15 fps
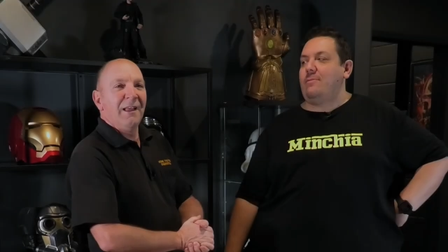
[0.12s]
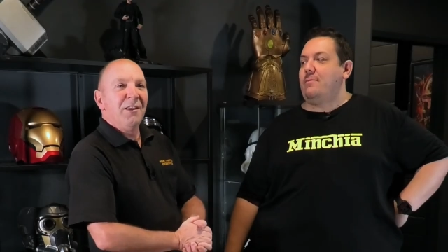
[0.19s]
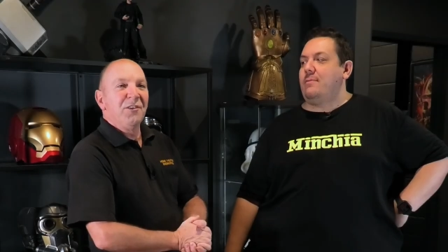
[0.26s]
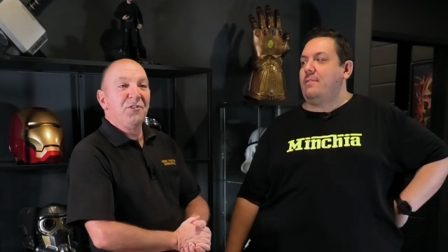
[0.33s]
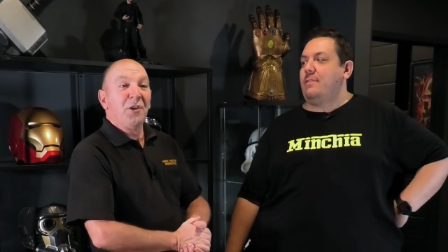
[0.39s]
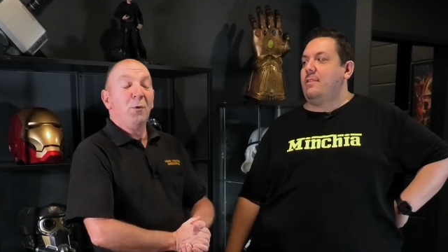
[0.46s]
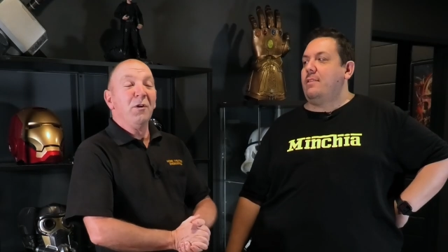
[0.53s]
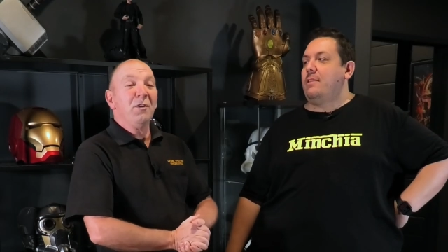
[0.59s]

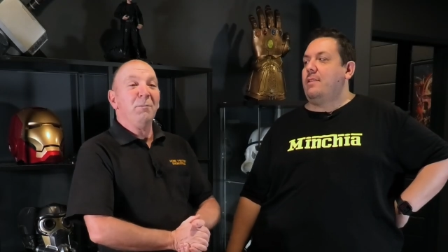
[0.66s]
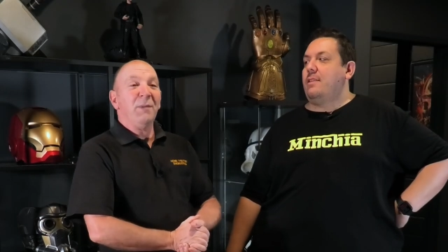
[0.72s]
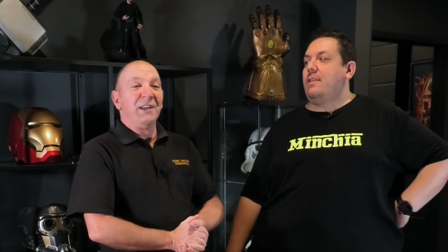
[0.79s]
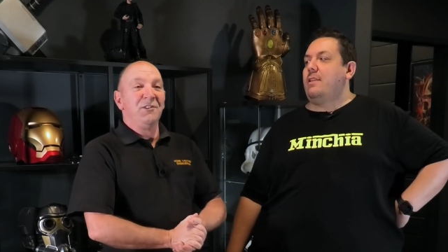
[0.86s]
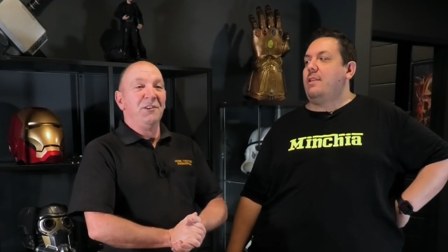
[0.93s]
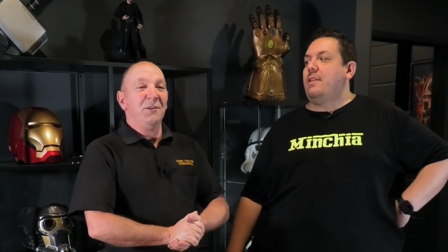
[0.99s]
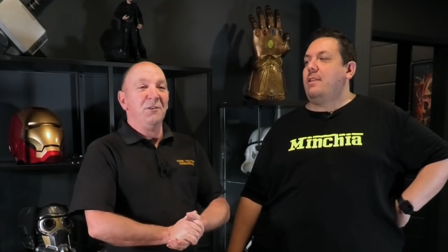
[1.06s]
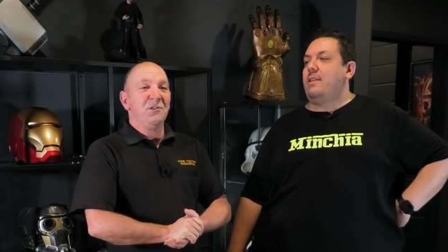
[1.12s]
Speaker 1: So welcome back
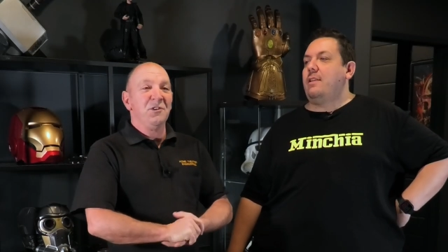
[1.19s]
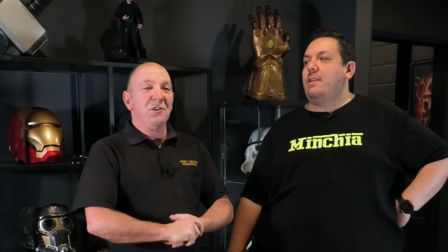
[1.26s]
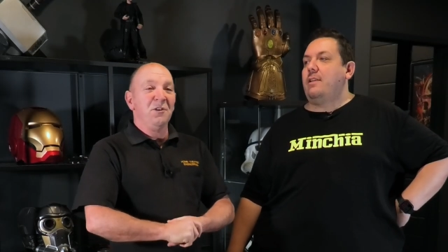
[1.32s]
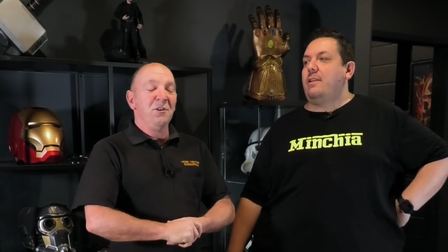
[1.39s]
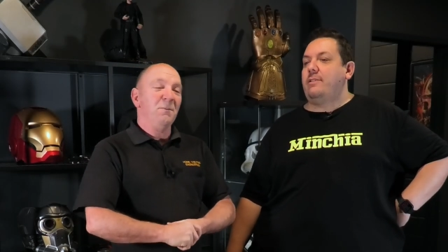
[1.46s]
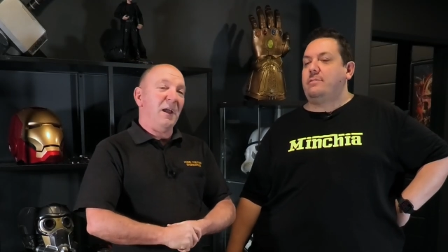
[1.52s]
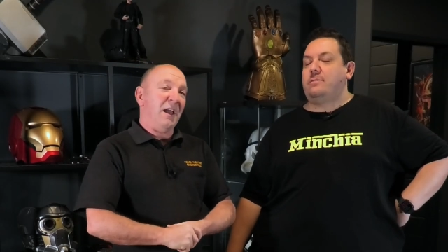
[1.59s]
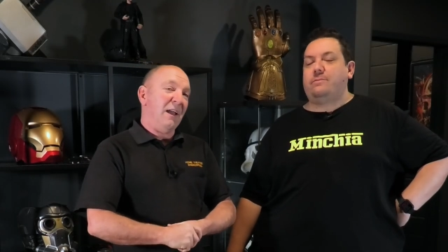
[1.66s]
to
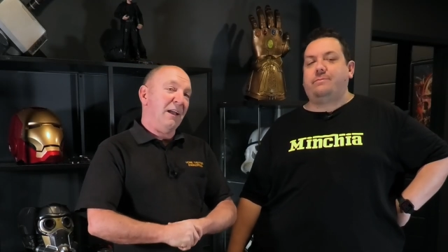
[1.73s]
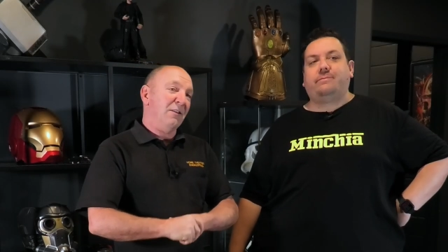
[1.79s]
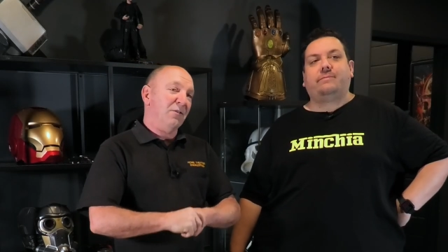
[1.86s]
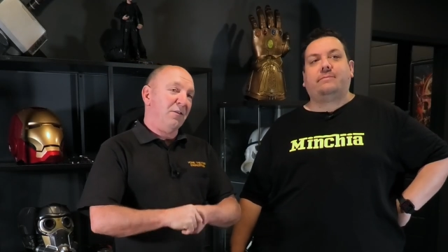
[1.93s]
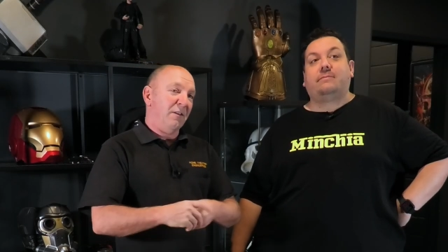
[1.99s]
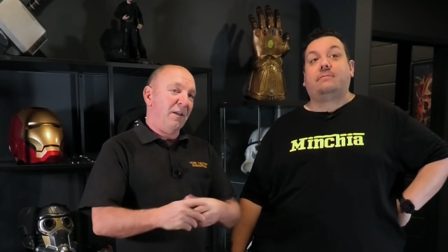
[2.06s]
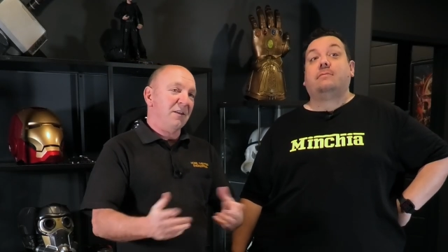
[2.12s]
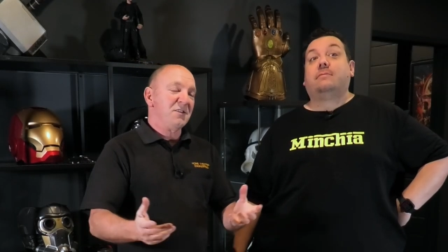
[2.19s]
YouTube and to
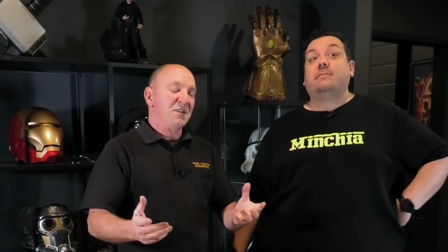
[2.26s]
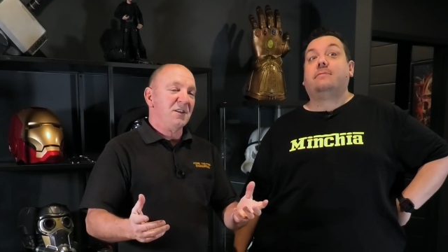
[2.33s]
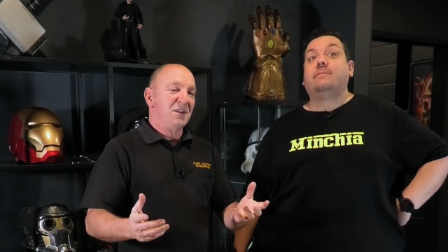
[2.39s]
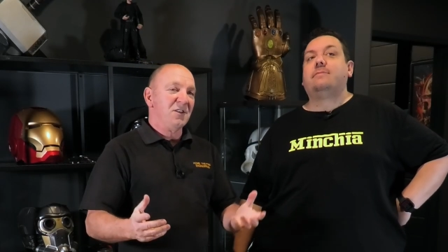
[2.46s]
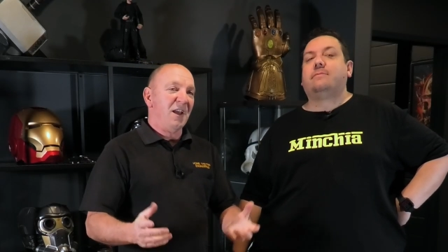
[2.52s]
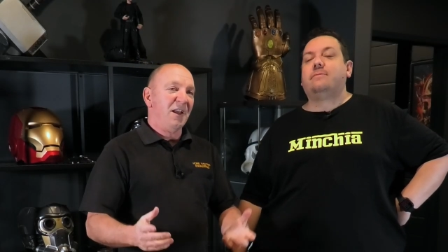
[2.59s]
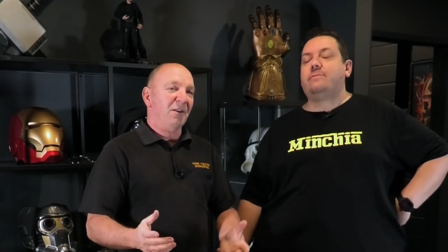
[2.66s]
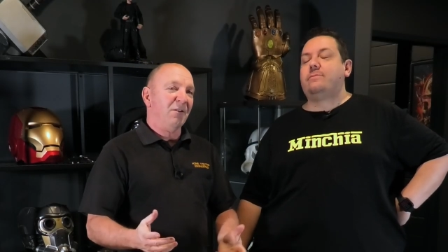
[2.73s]
the HD
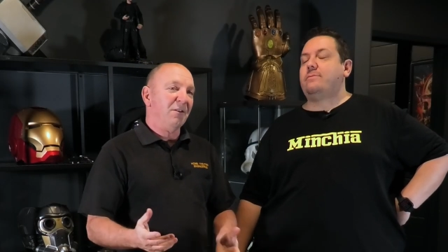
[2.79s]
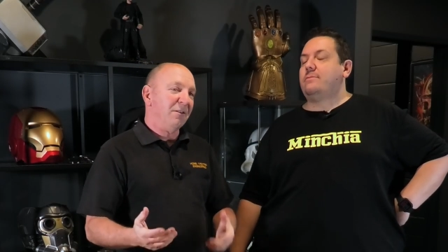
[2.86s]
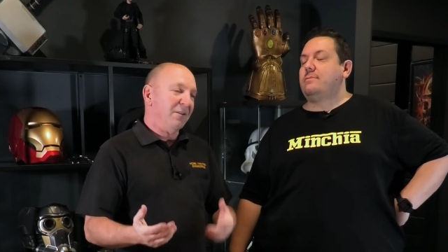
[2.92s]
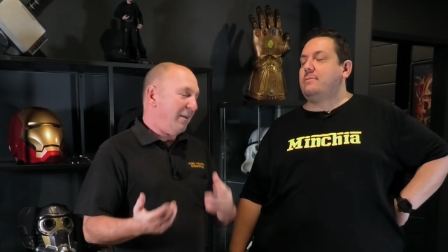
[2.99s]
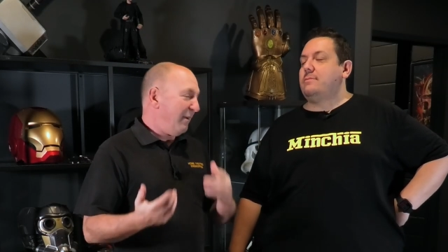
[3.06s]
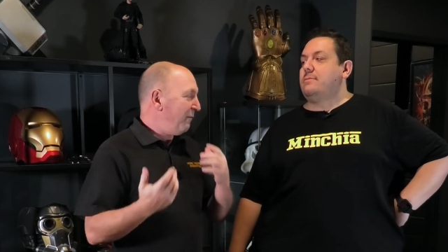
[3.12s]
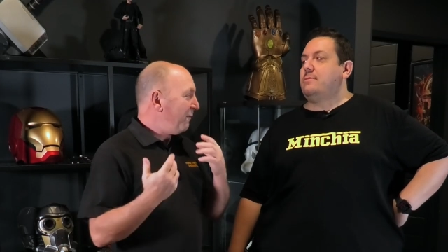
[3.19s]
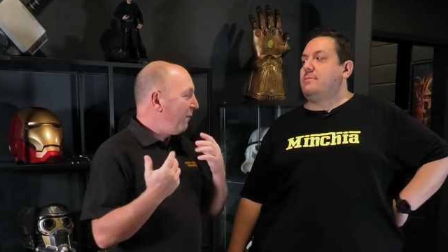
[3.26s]
channel,
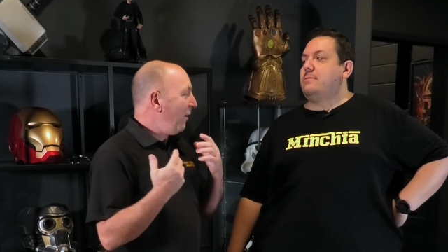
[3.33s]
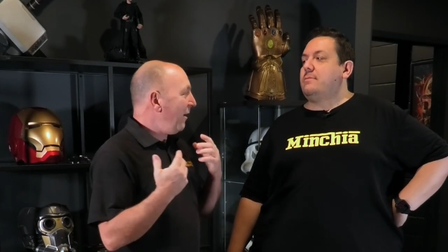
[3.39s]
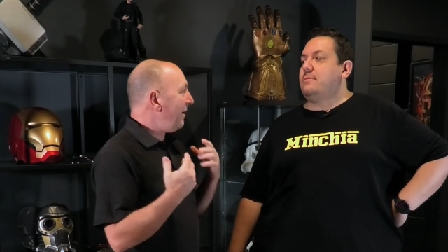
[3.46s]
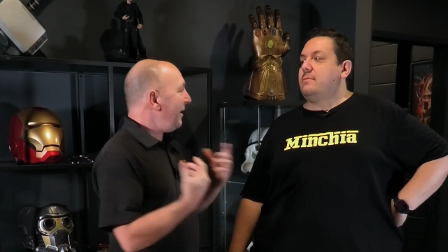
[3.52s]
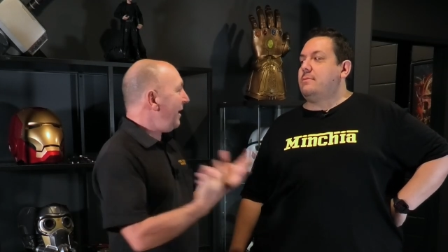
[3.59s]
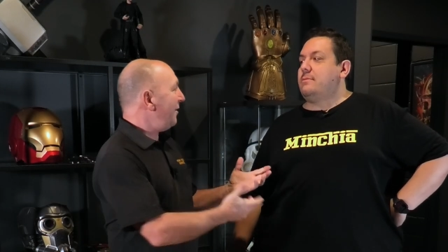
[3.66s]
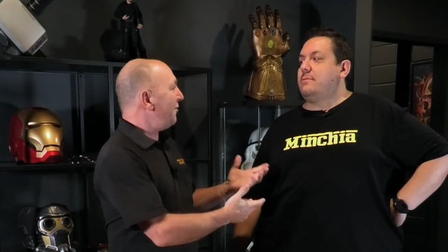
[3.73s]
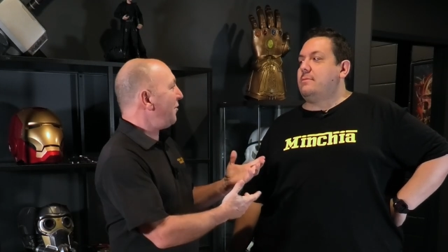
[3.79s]
and finally
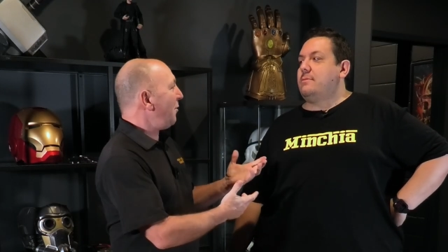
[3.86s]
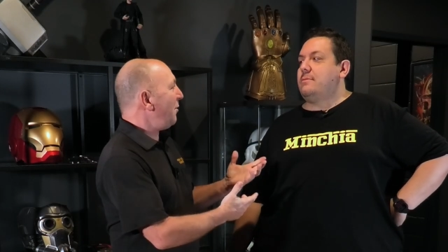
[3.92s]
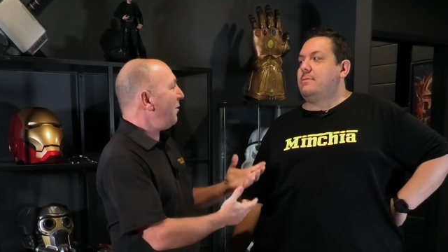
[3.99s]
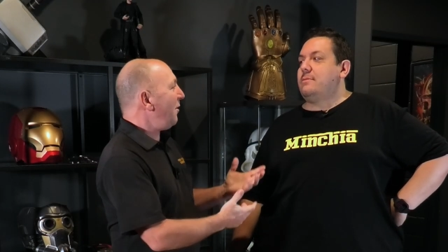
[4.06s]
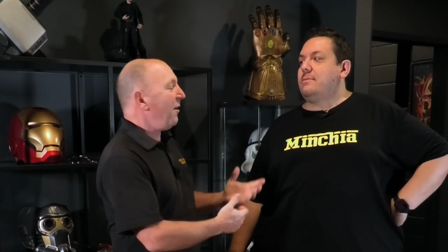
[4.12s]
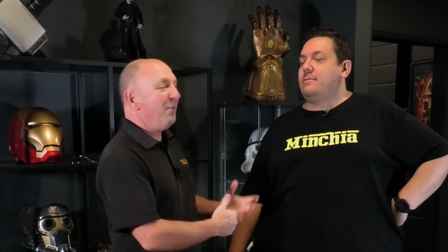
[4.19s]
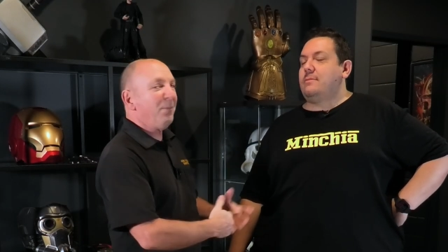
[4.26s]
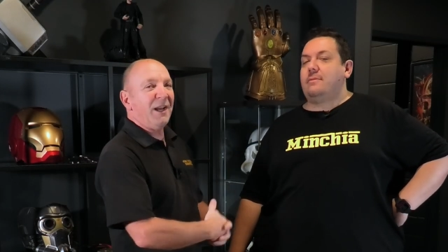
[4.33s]
Enzo and
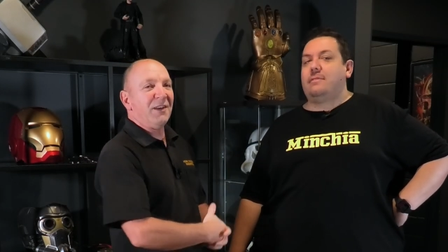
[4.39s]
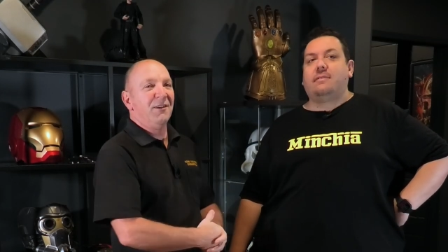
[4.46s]
I are back